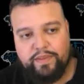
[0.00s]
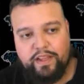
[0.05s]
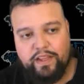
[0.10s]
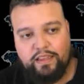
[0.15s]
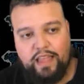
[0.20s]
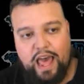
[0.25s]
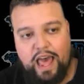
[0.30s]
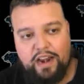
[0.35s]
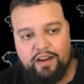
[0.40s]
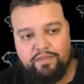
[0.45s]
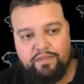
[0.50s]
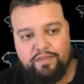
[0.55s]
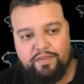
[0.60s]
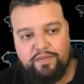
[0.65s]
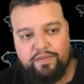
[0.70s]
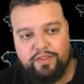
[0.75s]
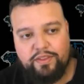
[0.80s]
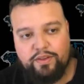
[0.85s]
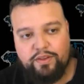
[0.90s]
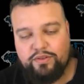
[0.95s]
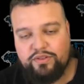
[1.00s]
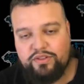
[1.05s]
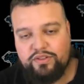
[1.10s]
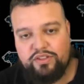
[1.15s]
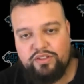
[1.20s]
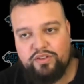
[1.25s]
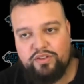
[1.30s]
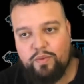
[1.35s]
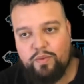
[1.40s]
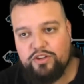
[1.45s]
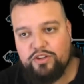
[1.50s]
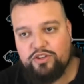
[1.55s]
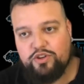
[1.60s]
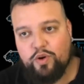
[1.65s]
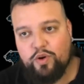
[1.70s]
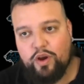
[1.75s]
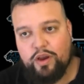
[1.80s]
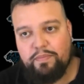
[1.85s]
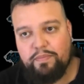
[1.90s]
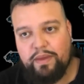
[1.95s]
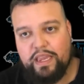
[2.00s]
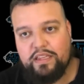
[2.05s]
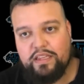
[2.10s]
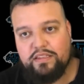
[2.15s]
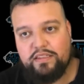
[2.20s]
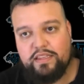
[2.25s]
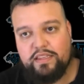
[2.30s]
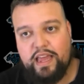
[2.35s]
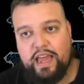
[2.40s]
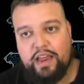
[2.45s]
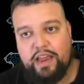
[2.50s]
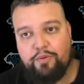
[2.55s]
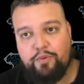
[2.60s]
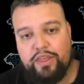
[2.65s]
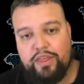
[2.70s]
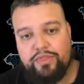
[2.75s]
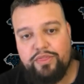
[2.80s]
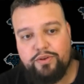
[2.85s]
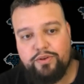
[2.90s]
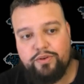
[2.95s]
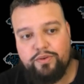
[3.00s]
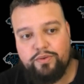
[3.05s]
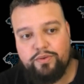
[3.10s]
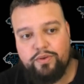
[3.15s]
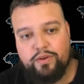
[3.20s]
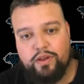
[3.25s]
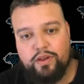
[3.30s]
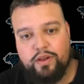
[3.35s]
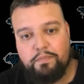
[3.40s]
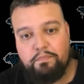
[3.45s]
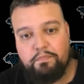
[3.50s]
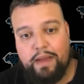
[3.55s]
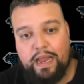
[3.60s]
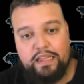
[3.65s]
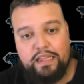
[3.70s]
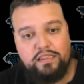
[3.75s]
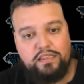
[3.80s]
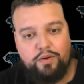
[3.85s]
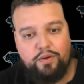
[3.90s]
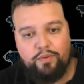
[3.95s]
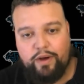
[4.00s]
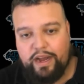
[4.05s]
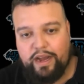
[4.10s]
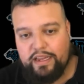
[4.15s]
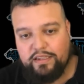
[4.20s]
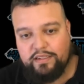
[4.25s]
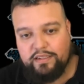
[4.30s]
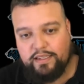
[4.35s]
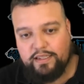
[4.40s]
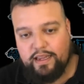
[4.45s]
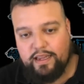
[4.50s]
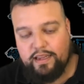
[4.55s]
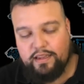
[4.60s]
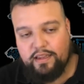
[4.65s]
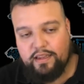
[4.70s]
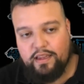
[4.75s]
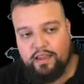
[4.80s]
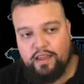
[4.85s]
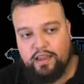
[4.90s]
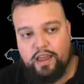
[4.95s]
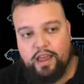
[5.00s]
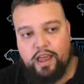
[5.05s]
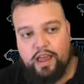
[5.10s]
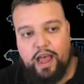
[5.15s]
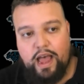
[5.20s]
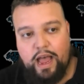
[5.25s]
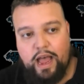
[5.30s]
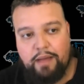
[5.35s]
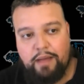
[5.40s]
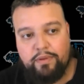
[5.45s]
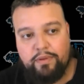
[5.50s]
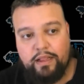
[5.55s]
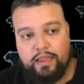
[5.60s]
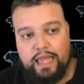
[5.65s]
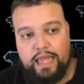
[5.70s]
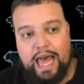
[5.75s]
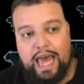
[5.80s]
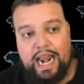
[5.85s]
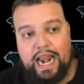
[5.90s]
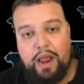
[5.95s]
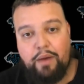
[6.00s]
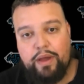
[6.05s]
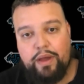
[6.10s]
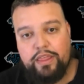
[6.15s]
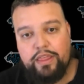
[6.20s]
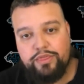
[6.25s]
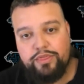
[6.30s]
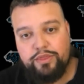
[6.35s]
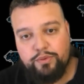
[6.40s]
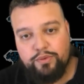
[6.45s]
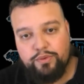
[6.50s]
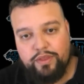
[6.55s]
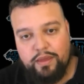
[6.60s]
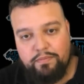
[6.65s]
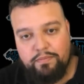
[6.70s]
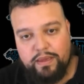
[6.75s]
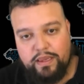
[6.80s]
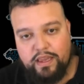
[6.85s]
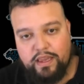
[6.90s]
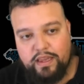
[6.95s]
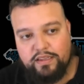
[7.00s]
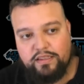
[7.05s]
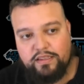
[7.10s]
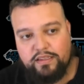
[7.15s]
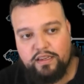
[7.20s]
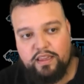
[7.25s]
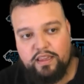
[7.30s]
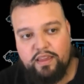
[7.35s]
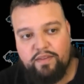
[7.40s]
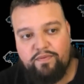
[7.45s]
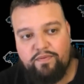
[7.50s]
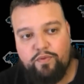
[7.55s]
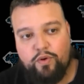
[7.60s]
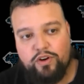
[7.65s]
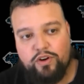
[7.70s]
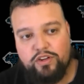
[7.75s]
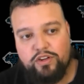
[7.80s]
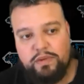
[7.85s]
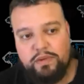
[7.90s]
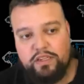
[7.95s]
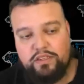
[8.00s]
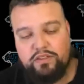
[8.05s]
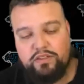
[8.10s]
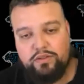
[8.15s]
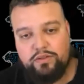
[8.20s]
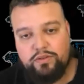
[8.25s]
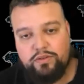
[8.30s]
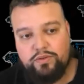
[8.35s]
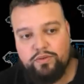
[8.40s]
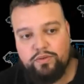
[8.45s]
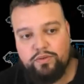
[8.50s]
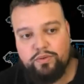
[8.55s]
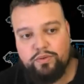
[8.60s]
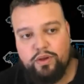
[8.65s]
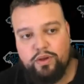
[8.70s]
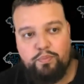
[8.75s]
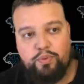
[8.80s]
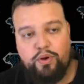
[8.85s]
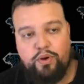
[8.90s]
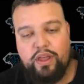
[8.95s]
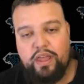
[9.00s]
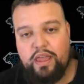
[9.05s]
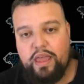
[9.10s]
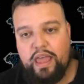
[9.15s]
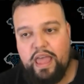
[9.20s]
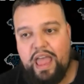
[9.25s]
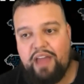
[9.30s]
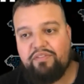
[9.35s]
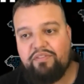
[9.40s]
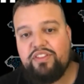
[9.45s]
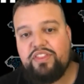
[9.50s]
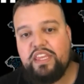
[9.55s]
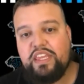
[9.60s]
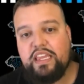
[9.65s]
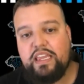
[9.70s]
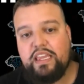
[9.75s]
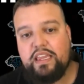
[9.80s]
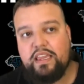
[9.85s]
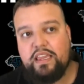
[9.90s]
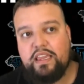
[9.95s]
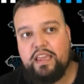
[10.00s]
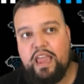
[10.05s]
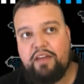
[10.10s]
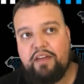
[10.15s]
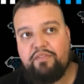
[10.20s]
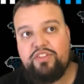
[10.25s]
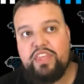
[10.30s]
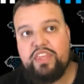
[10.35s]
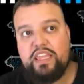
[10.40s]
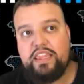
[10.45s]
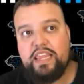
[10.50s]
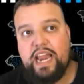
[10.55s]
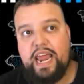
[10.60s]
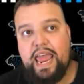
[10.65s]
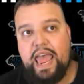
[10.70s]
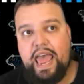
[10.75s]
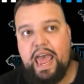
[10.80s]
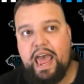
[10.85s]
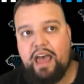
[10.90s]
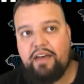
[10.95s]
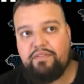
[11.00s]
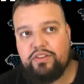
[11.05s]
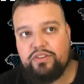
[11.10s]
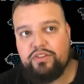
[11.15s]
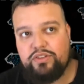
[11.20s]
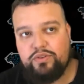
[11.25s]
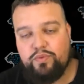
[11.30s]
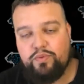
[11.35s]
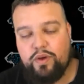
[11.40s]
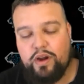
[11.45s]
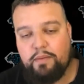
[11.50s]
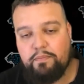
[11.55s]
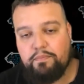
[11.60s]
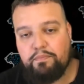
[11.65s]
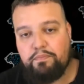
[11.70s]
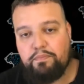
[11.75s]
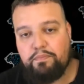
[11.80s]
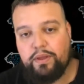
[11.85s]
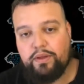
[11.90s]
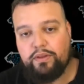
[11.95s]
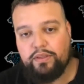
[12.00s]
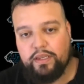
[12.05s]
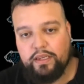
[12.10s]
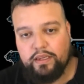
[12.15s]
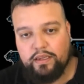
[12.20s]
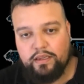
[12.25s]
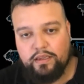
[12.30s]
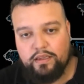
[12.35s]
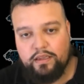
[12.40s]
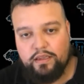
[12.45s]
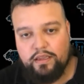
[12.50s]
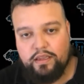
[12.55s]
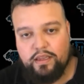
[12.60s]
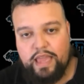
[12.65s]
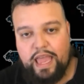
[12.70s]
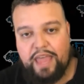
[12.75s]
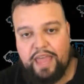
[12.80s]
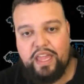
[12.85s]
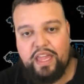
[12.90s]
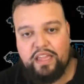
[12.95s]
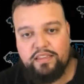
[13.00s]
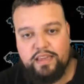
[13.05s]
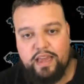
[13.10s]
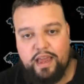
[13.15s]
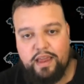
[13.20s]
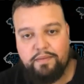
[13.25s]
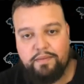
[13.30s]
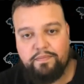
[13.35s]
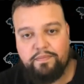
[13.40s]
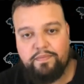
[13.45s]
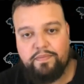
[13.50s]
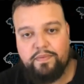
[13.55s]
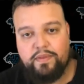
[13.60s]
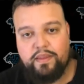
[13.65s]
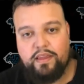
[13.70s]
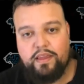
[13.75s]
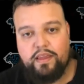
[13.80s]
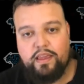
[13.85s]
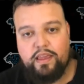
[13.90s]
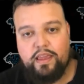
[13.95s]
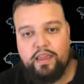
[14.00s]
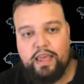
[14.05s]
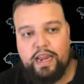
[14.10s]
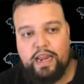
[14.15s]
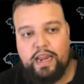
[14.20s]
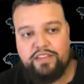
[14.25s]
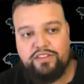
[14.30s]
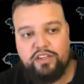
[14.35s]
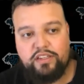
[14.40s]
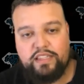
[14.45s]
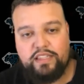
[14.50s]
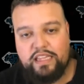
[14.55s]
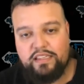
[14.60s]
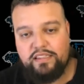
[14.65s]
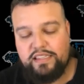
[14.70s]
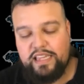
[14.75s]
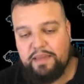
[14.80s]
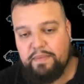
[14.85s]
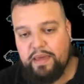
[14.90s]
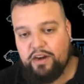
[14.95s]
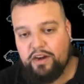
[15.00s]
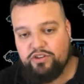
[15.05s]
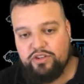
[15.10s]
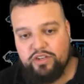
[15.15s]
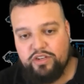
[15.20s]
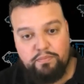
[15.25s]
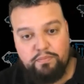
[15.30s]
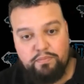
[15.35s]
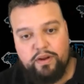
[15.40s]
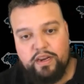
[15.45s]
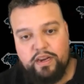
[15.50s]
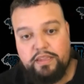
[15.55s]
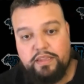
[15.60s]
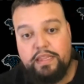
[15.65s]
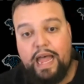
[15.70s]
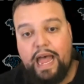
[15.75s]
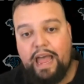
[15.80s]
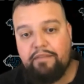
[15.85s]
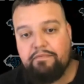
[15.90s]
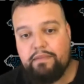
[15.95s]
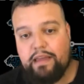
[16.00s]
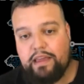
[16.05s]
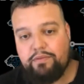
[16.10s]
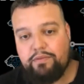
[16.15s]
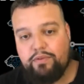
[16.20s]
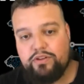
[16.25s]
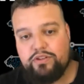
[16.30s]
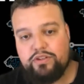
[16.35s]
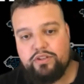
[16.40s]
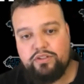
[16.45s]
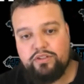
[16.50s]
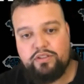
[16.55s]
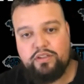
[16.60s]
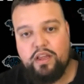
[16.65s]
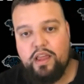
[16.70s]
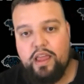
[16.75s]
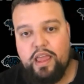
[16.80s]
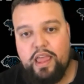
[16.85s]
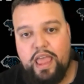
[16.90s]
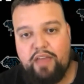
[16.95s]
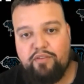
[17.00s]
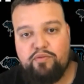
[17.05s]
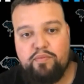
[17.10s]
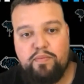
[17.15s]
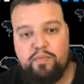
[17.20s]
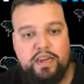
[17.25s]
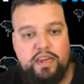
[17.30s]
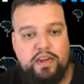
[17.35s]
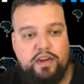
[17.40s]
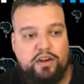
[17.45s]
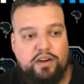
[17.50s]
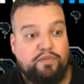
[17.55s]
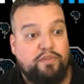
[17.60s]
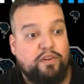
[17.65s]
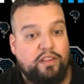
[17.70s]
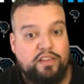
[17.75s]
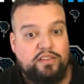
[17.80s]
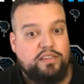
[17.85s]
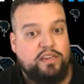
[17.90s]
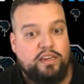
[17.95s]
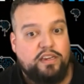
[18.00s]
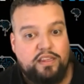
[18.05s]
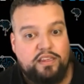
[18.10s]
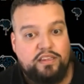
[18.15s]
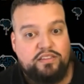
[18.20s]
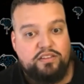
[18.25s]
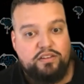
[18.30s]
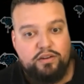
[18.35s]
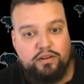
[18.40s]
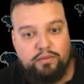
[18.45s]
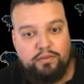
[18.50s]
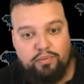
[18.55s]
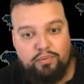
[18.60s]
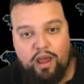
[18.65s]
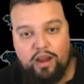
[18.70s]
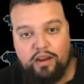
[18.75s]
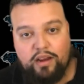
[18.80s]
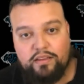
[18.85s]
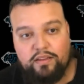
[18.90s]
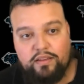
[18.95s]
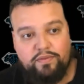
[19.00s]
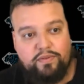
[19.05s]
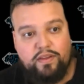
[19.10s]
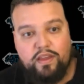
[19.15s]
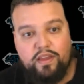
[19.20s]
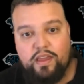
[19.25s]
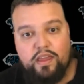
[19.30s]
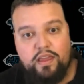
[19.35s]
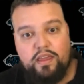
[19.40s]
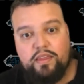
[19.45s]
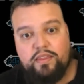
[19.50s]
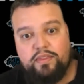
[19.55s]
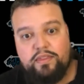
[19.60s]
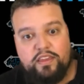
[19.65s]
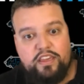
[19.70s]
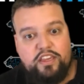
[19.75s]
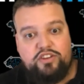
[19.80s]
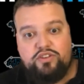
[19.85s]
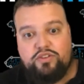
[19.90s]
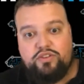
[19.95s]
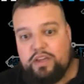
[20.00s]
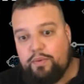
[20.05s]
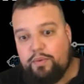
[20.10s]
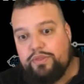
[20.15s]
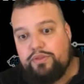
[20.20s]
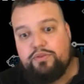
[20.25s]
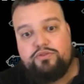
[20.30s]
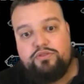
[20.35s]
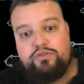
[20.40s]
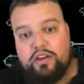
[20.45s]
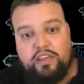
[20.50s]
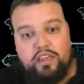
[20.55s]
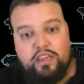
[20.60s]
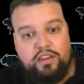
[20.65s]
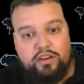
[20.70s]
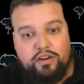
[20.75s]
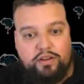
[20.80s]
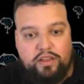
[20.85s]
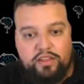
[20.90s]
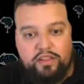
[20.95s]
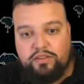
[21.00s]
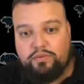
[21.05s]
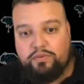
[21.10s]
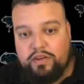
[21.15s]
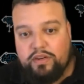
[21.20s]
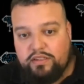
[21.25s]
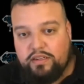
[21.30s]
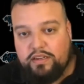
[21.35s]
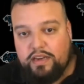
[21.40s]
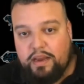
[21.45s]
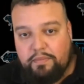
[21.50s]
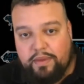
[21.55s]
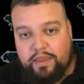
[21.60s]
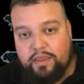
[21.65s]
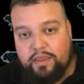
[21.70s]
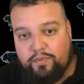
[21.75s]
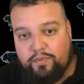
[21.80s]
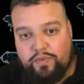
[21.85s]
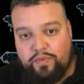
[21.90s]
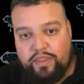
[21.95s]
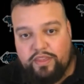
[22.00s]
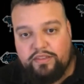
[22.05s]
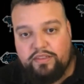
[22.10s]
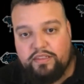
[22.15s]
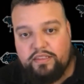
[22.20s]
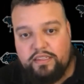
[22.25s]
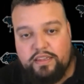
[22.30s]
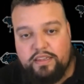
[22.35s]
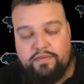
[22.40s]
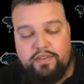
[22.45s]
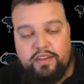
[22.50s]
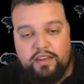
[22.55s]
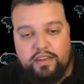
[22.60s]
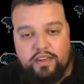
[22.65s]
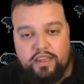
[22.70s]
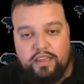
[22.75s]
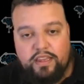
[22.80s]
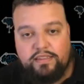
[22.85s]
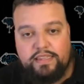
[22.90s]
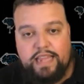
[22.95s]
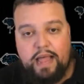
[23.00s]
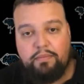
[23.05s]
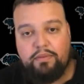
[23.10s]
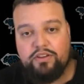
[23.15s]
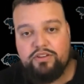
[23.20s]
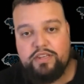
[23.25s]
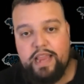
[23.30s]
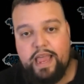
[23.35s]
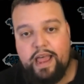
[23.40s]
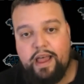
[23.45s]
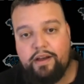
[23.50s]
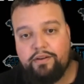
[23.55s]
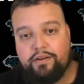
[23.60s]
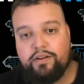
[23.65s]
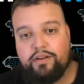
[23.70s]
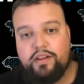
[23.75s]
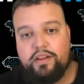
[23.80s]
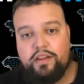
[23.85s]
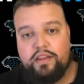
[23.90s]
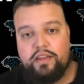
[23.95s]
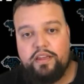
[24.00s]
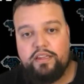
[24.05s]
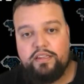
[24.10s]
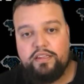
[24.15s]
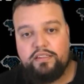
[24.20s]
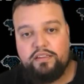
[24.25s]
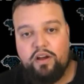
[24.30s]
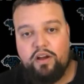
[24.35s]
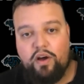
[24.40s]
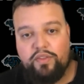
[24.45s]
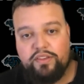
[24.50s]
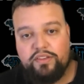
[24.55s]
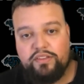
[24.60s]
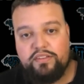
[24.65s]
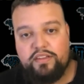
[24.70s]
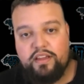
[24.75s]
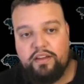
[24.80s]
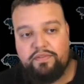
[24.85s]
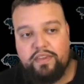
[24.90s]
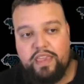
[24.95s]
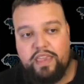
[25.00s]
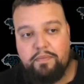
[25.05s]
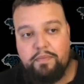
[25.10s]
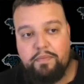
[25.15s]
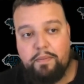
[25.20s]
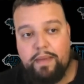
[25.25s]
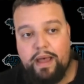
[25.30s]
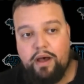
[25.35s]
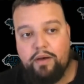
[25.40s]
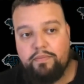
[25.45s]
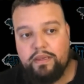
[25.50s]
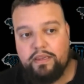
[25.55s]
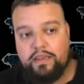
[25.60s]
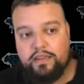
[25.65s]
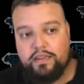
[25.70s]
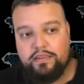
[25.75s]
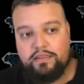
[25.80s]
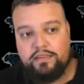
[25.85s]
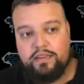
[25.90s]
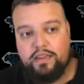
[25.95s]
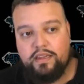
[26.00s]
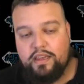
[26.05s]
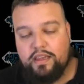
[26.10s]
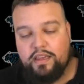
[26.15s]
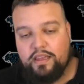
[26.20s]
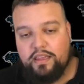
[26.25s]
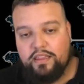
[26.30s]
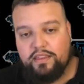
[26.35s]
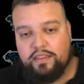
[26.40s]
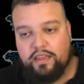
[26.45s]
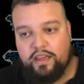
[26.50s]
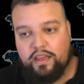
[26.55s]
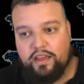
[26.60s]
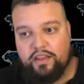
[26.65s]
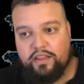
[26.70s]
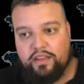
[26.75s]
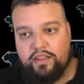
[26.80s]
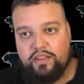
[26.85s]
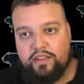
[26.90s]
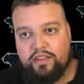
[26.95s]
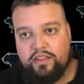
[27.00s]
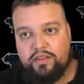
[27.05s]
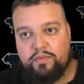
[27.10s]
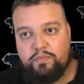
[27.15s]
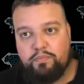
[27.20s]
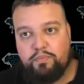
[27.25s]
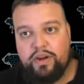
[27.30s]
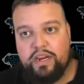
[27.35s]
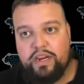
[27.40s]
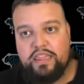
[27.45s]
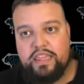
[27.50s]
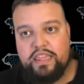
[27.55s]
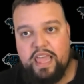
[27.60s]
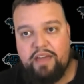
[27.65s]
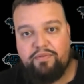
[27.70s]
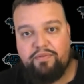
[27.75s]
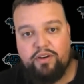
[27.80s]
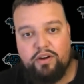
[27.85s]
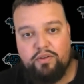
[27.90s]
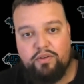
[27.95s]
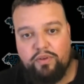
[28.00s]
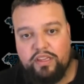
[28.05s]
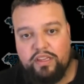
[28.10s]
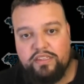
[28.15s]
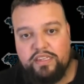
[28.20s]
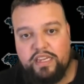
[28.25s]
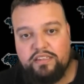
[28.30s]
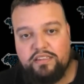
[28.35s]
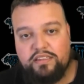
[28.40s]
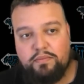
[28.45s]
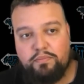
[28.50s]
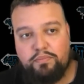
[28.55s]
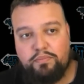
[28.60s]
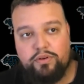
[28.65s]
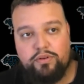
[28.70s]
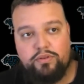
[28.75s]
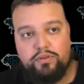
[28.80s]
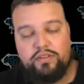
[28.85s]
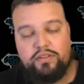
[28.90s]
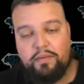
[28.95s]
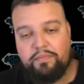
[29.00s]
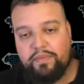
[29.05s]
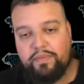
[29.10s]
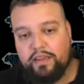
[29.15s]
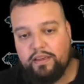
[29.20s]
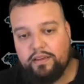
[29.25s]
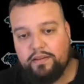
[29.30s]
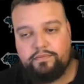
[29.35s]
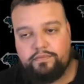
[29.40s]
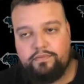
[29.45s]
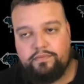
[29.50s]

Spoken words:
A lot of there was just so much growing pains that I went through mindset wise, that I'm glad I went through them, because it forced me to put everything that I have into what I'm building at that time. And I took that same energy and put it in the Hive Mind, which is everybody here. If you listen to this, you're a product of the issues I went through trucking. It's the reason this is even established now, is all this stuff came about because the putting in the effort it really takes to produce something.